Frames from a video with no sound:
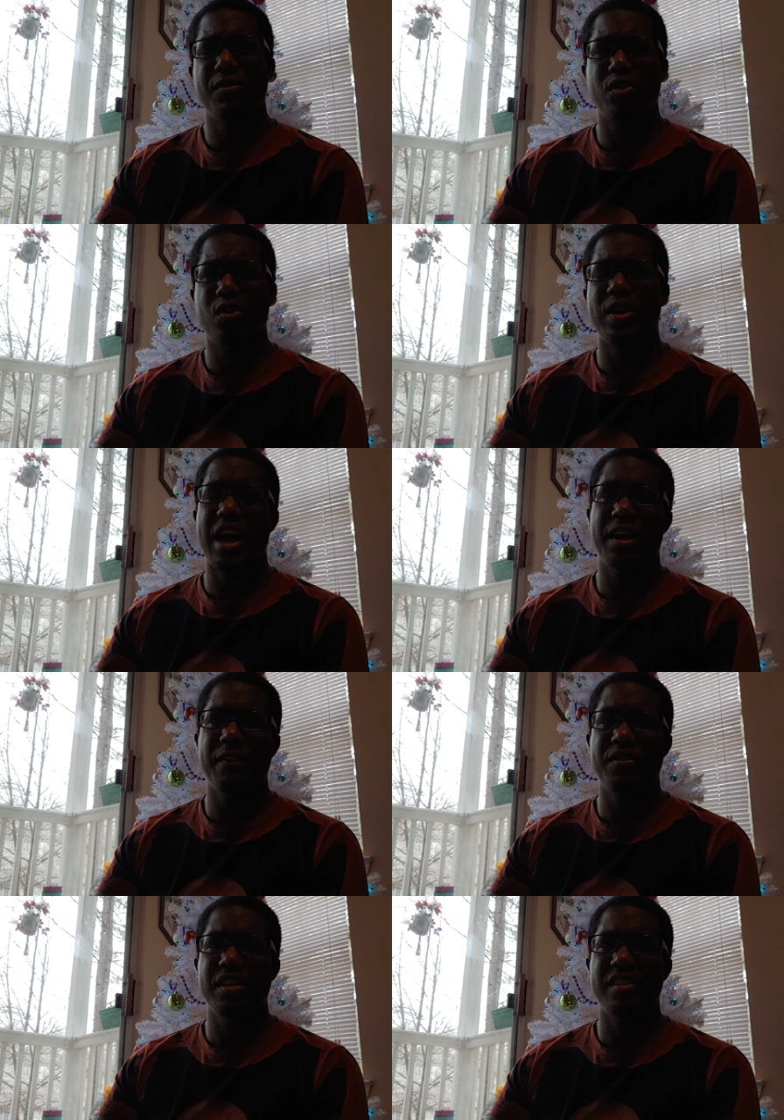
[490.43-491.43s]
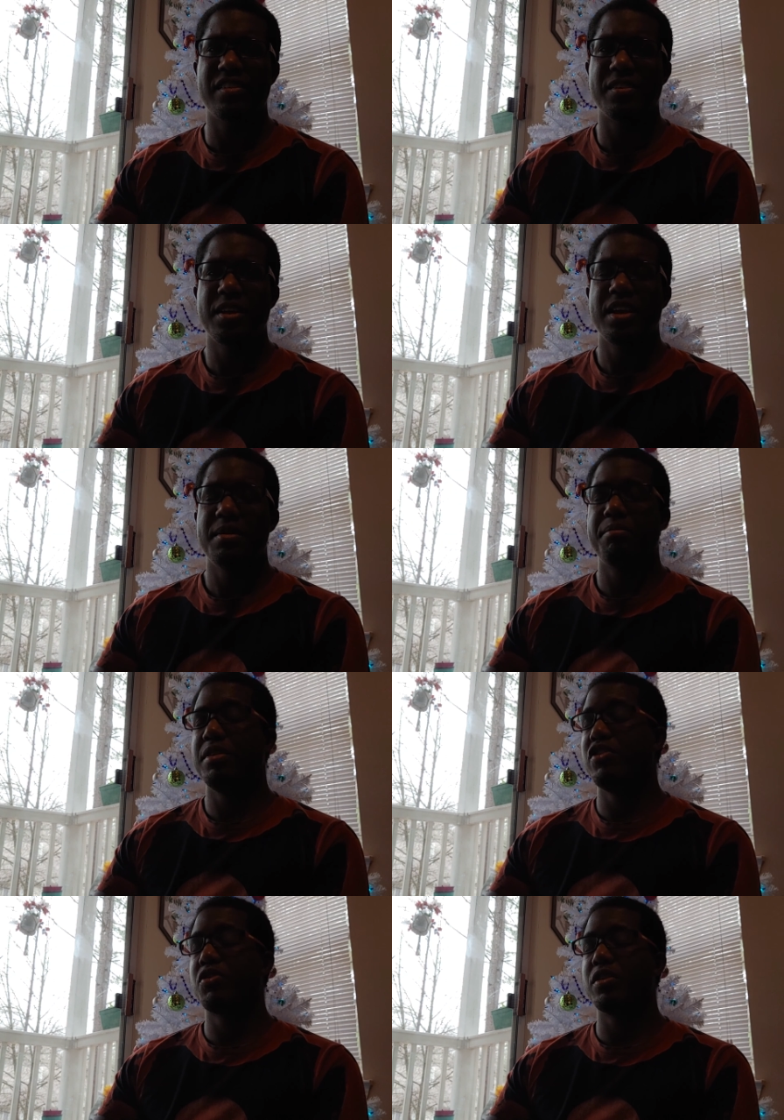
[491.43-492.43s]
of gold out of this.
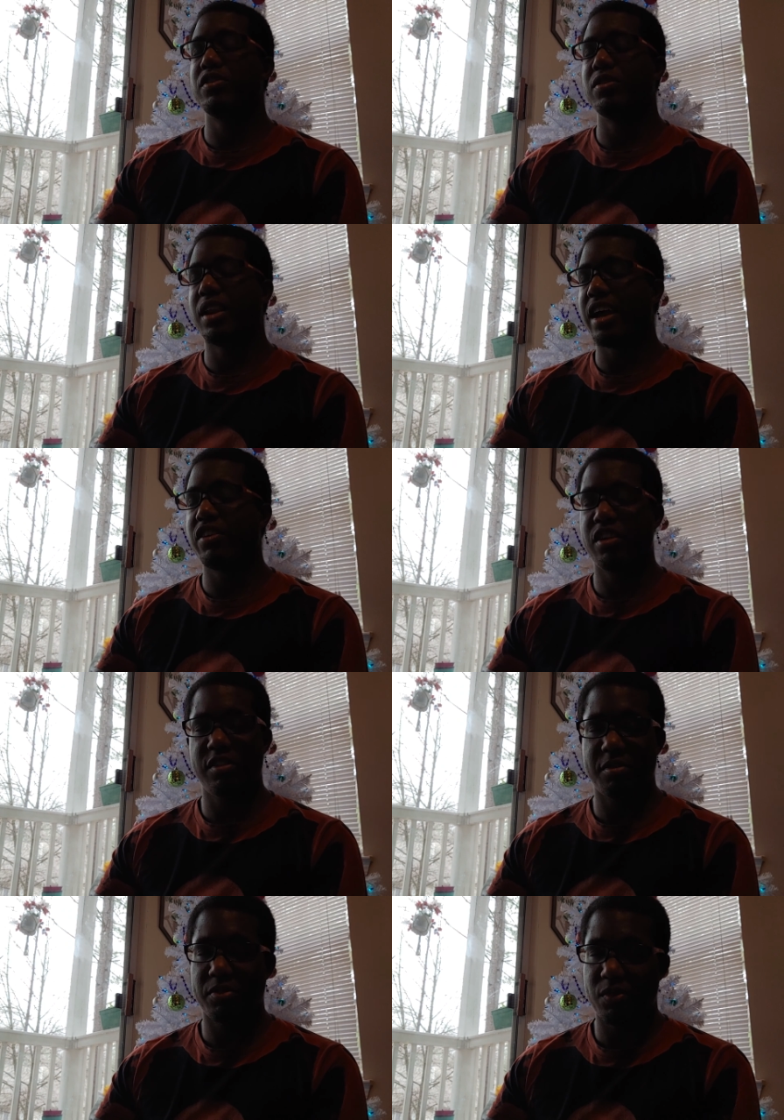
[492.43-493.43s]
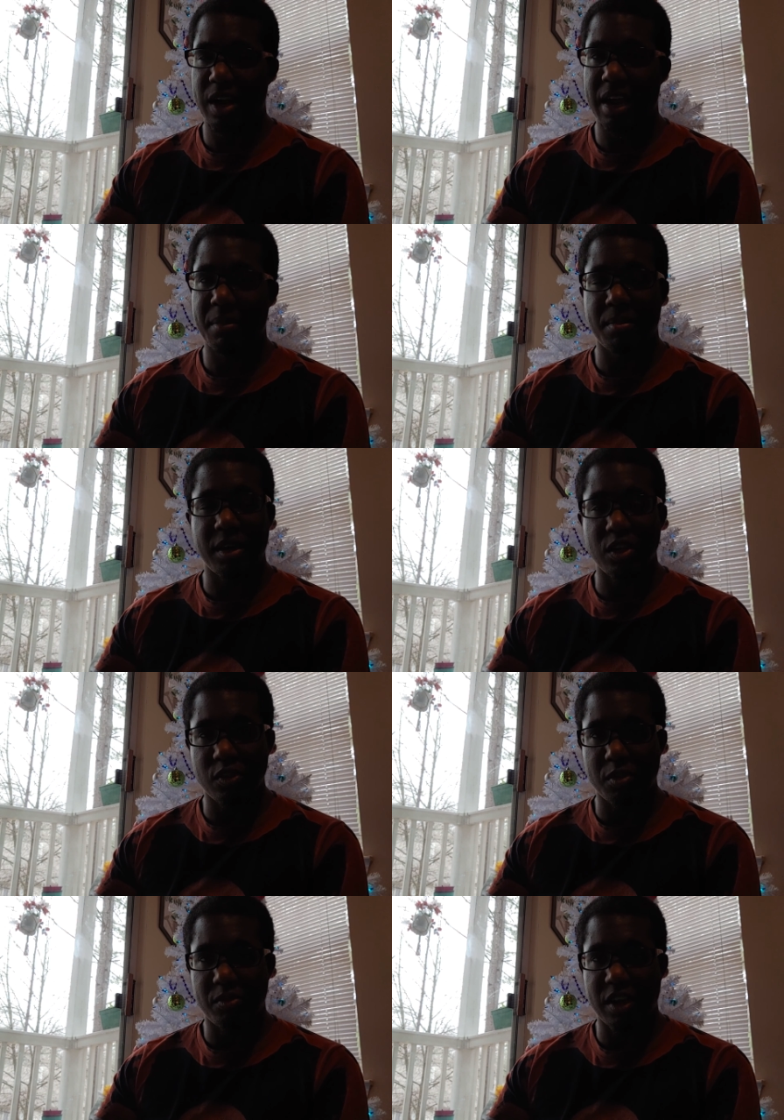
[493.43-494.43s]
Be sure to like, share, and subscribe on my
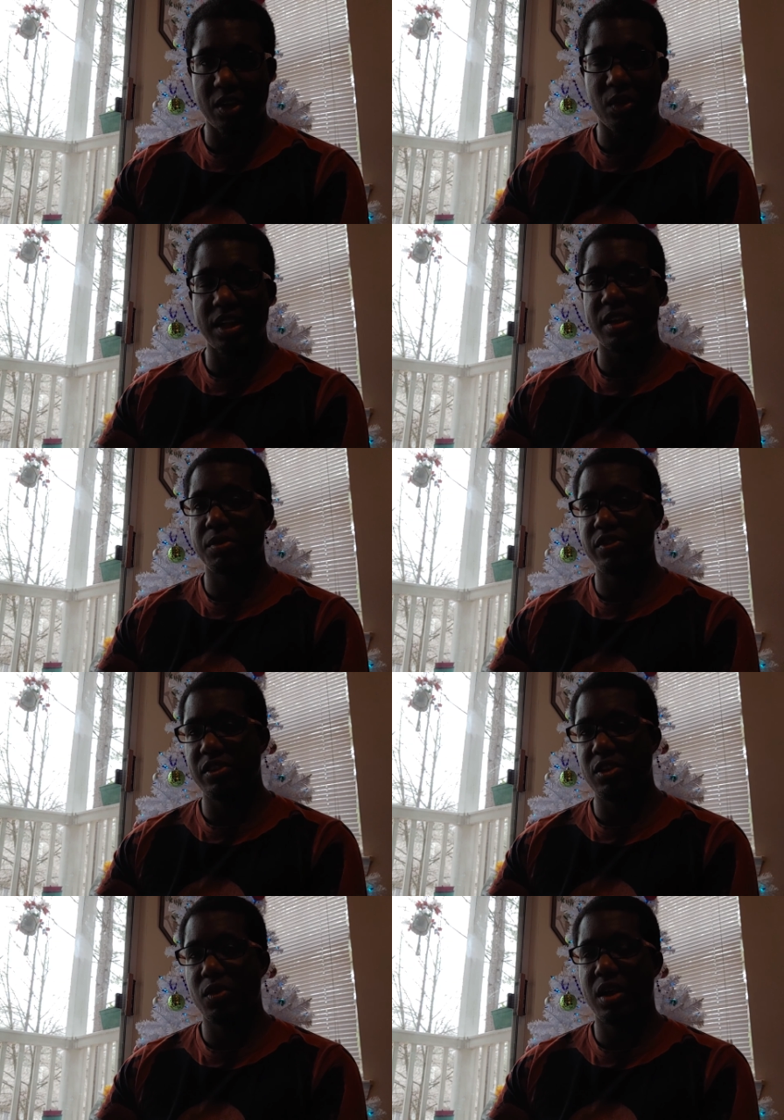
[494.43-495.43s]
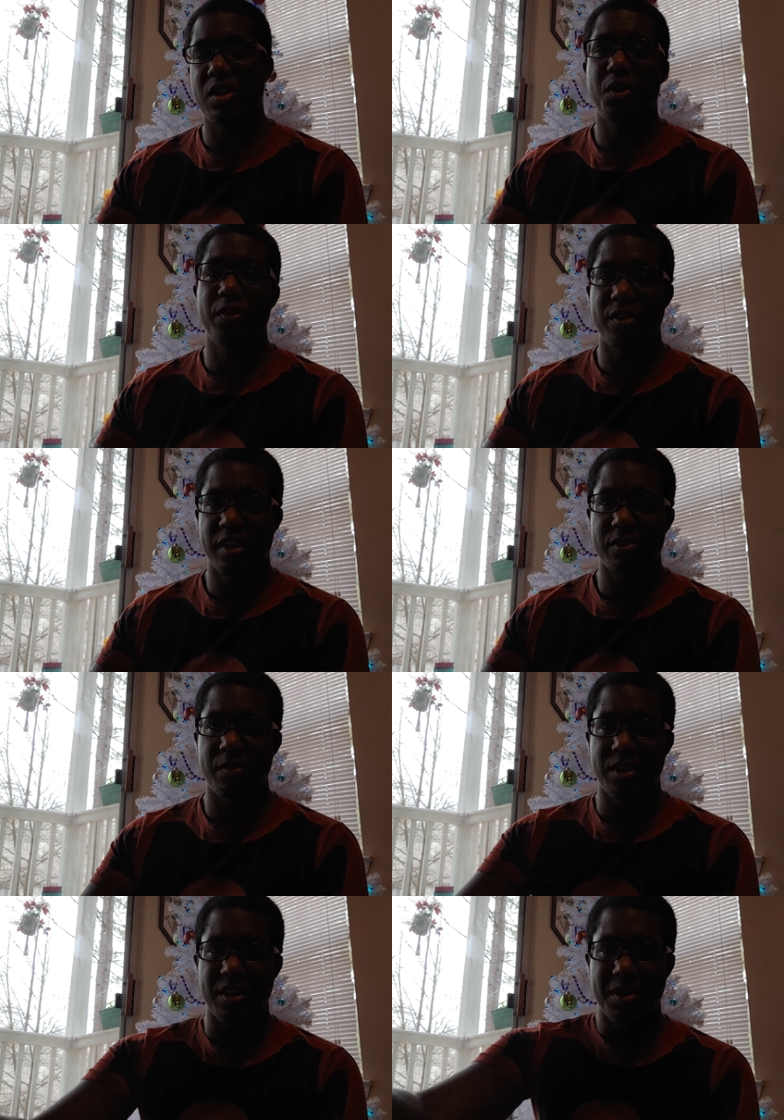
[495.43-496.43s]
YouTube channel, and I will see you all on the next
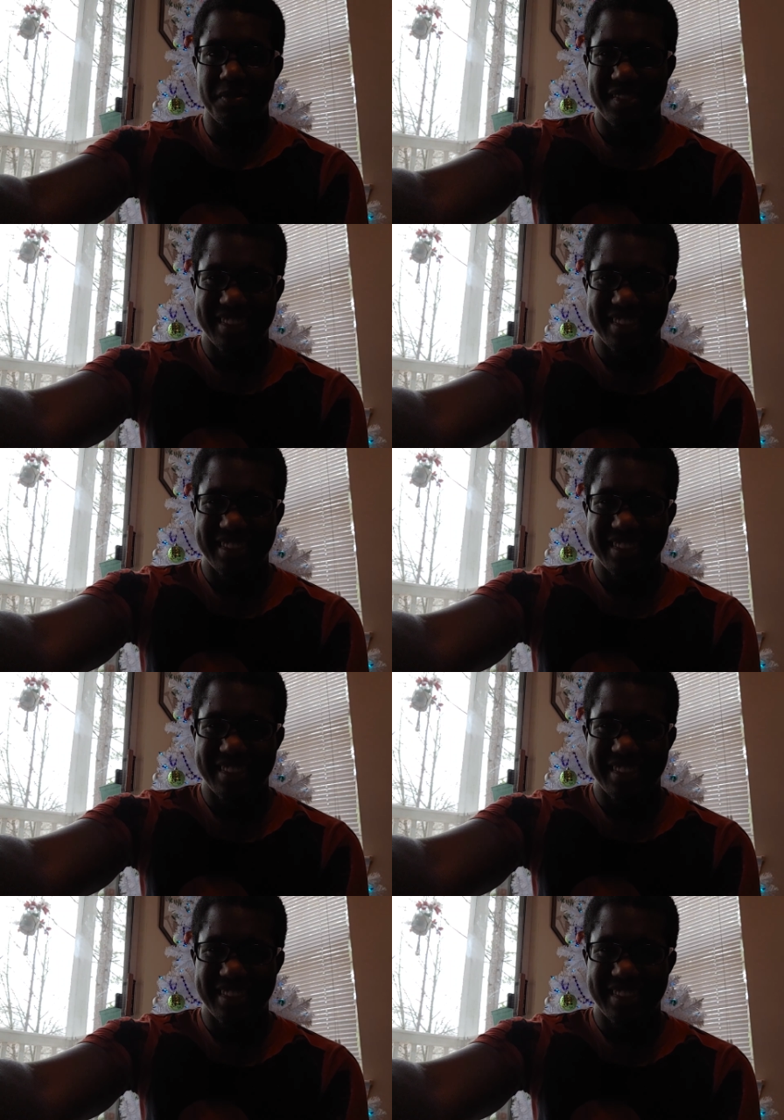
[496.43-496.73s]
video.